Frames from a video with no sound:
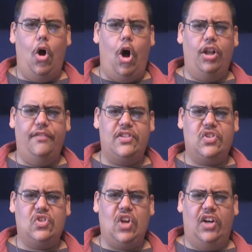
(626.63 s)
All of it
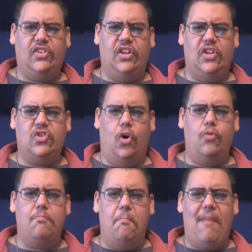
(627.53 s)
sucked in its
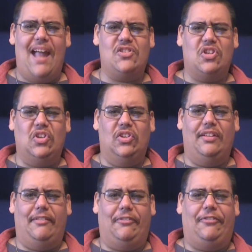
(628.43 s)
own magical
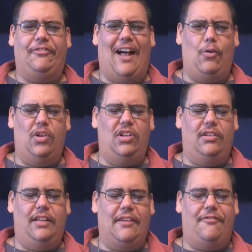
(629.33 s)
little
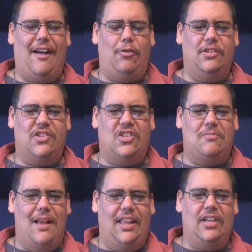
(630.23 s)
foul
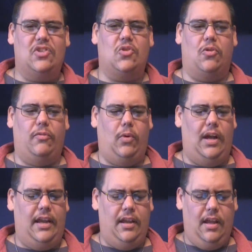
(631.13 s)
smelling sort of way.